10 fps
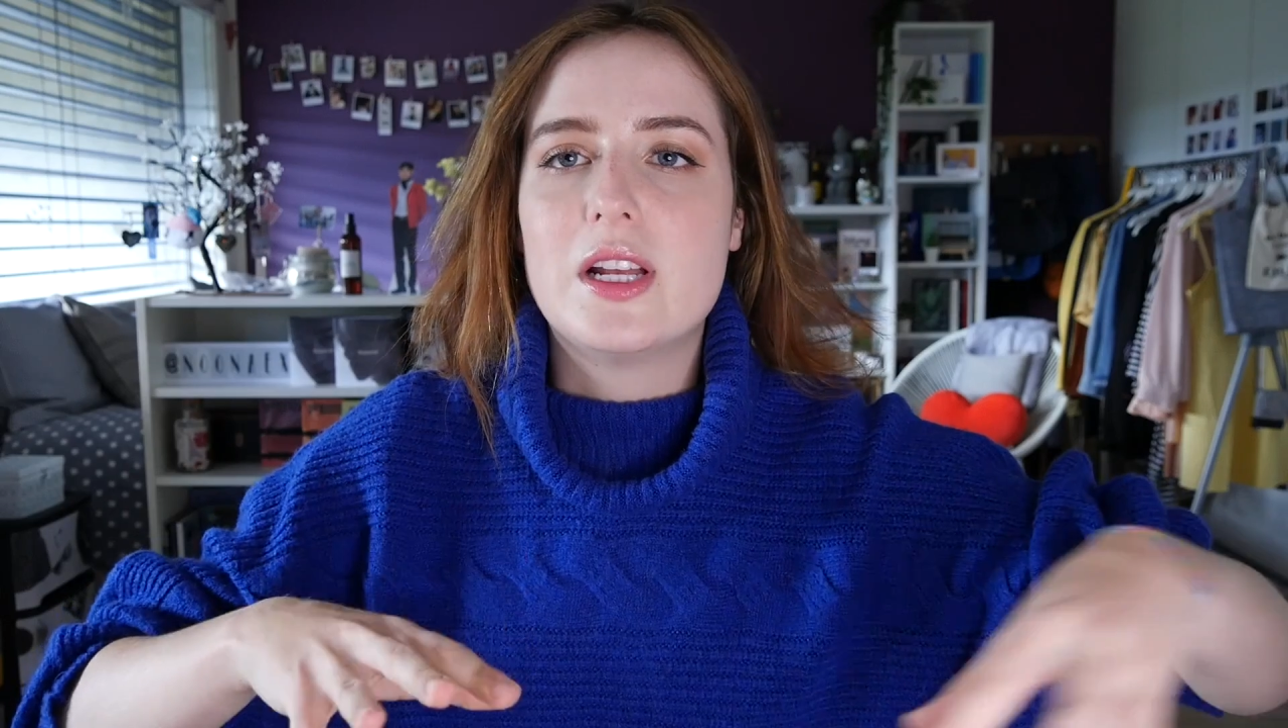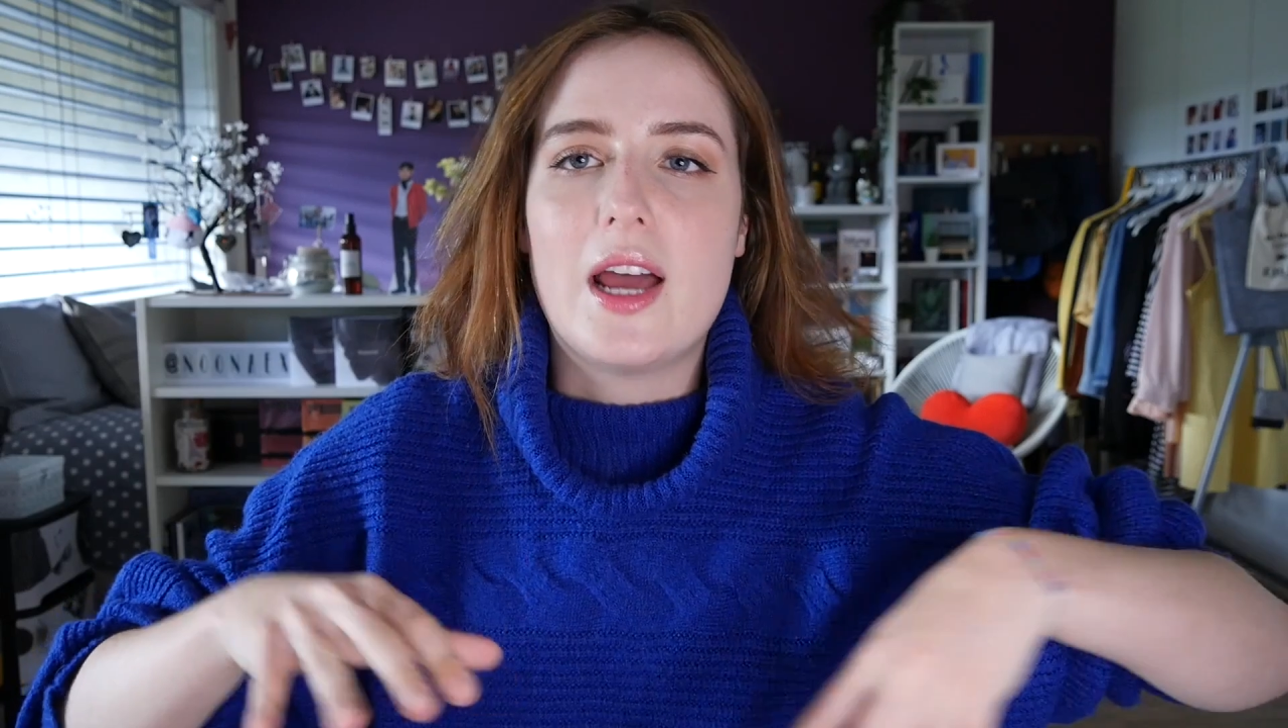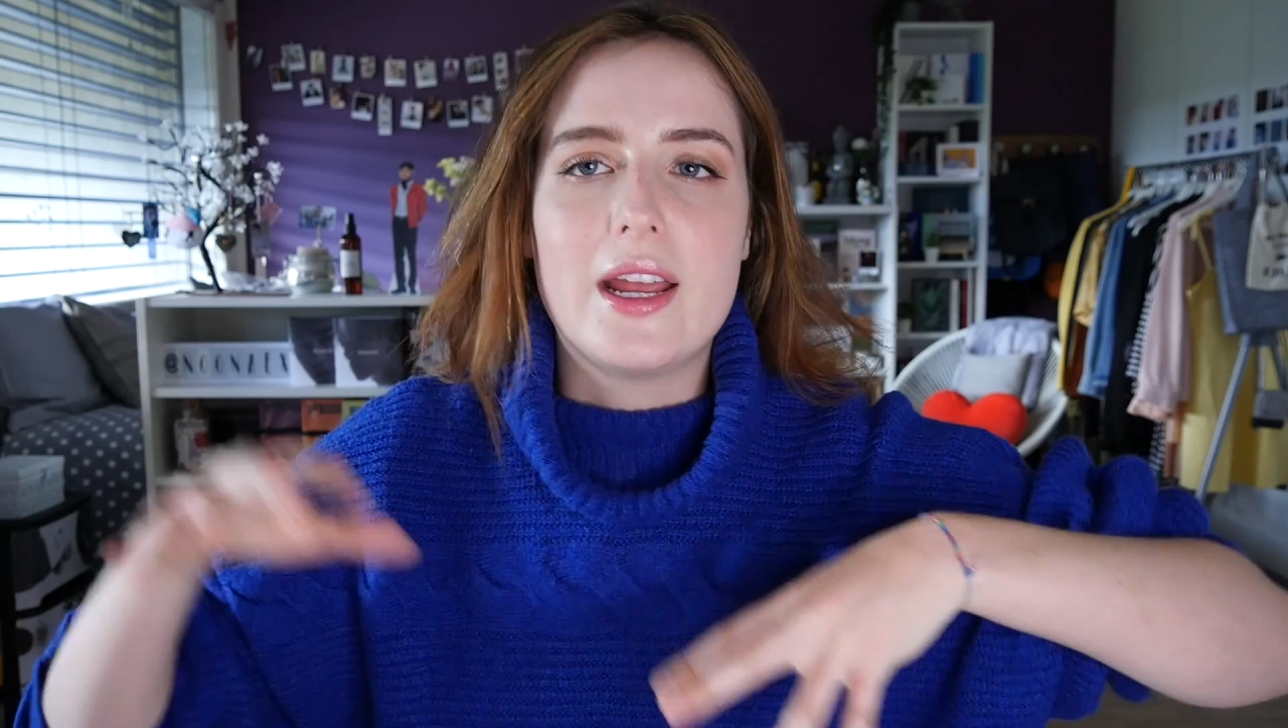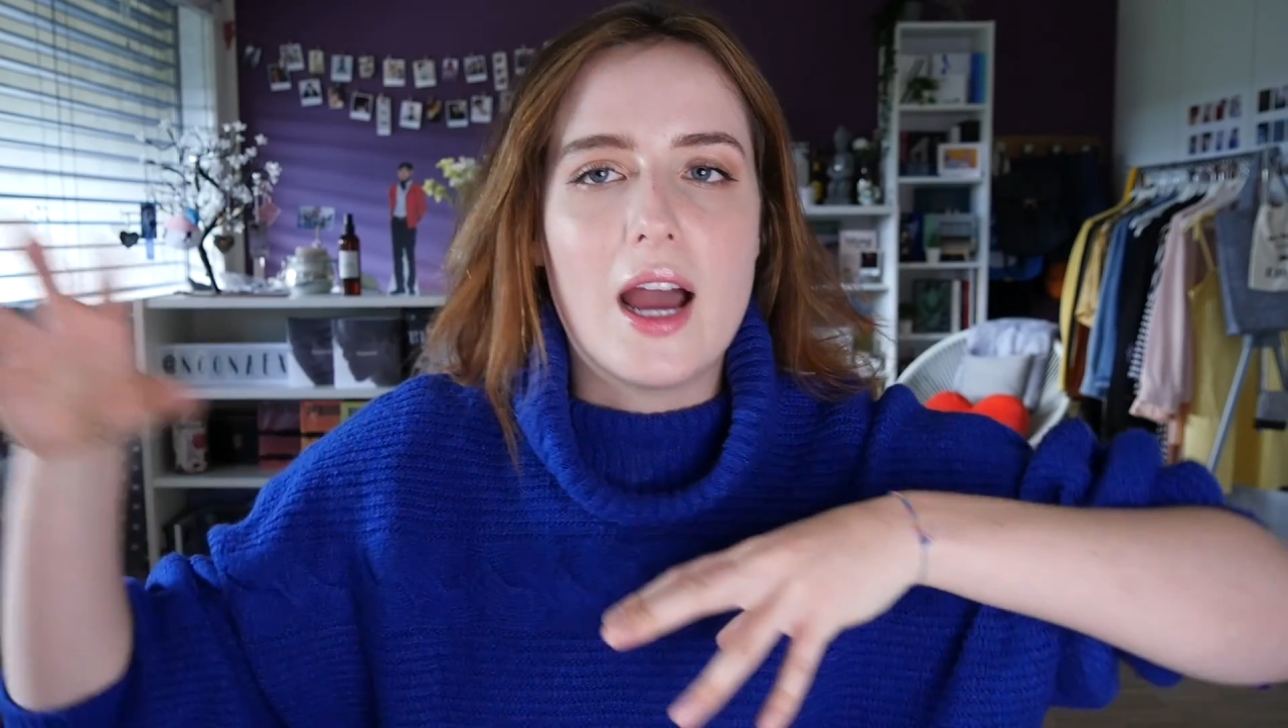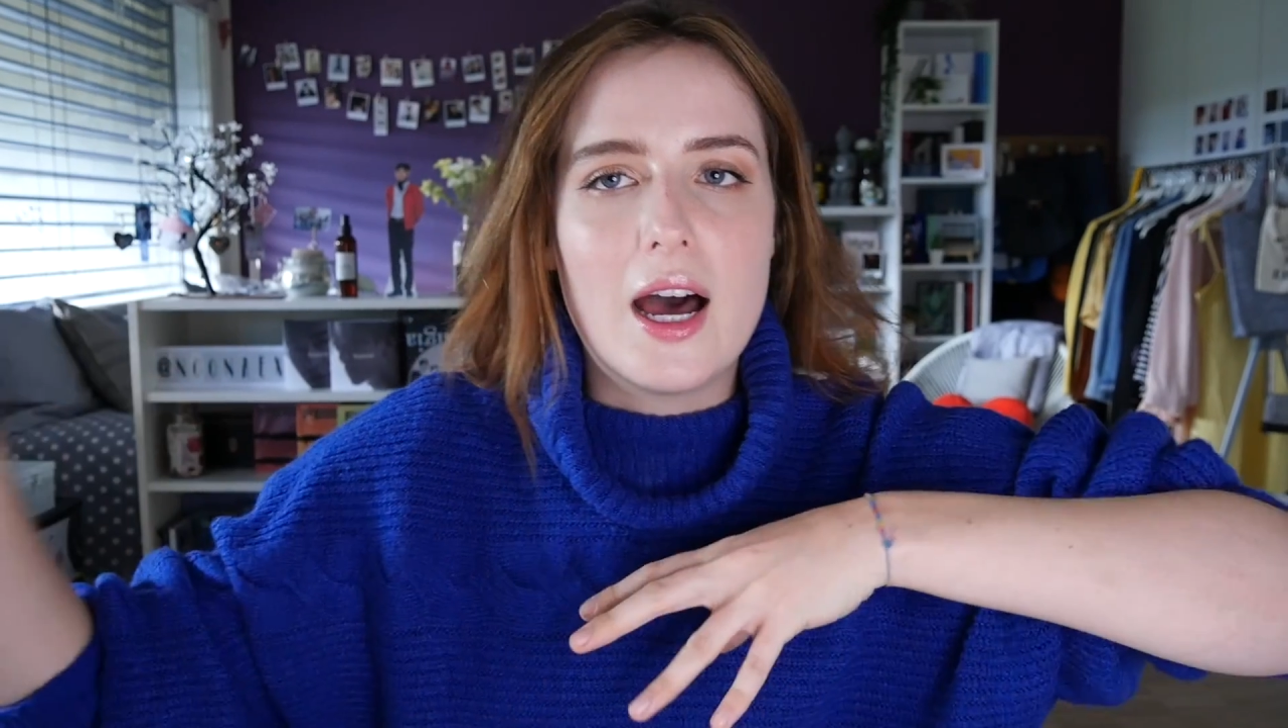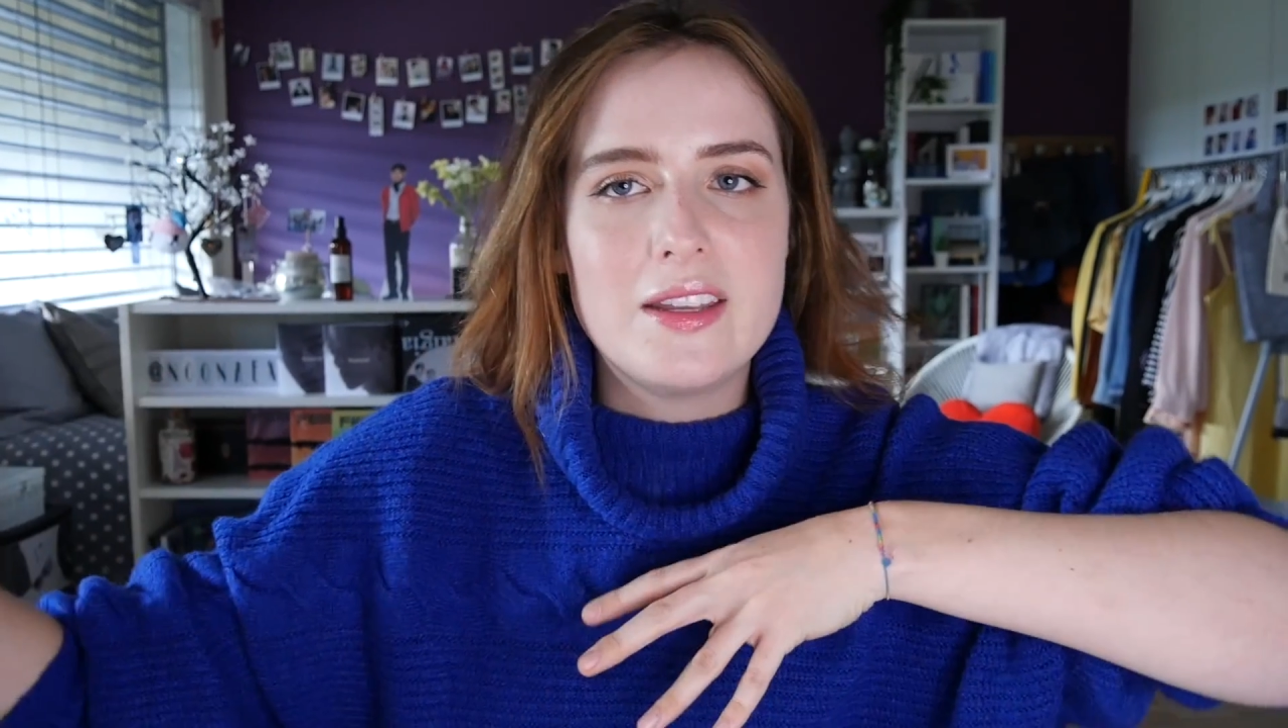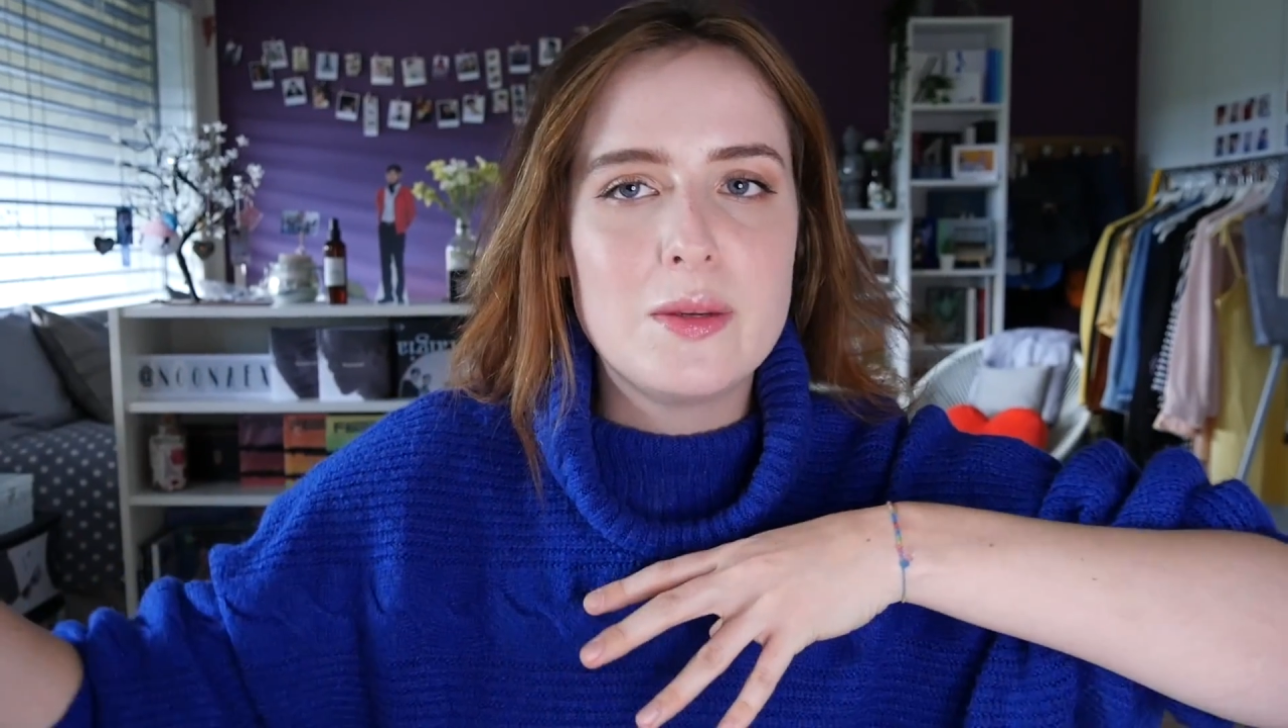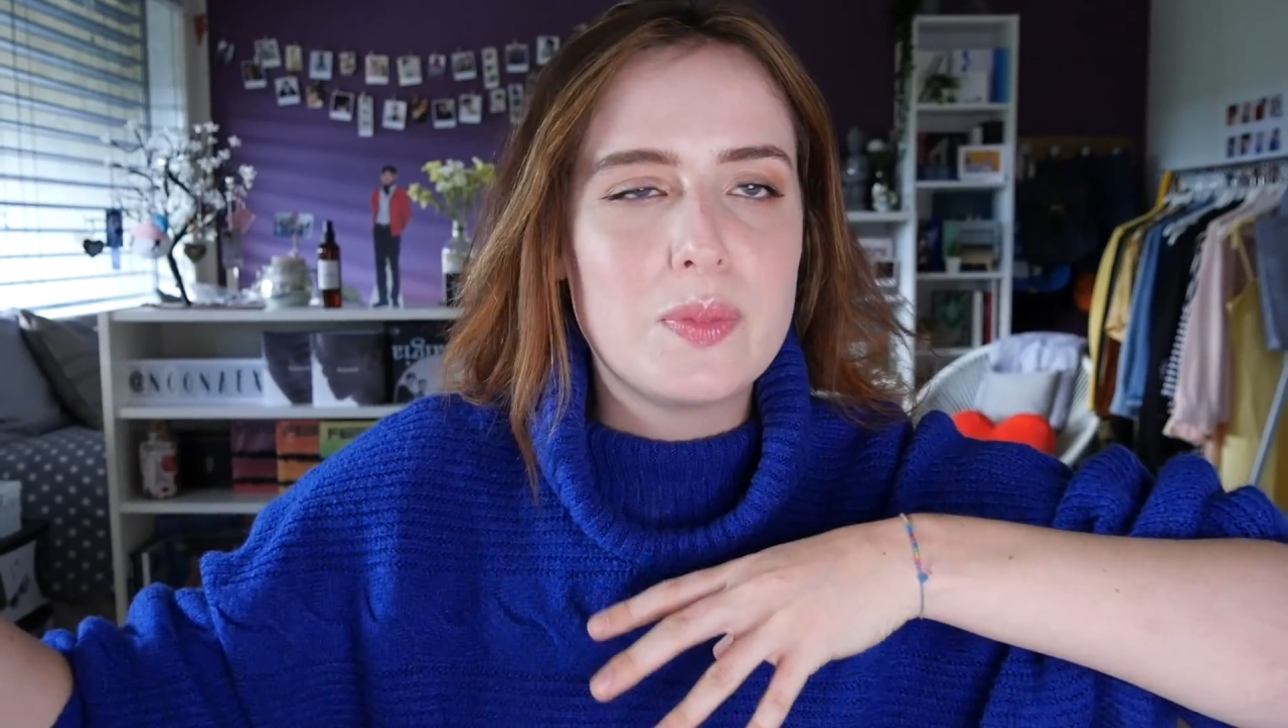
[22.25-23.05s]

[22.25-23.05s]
like adding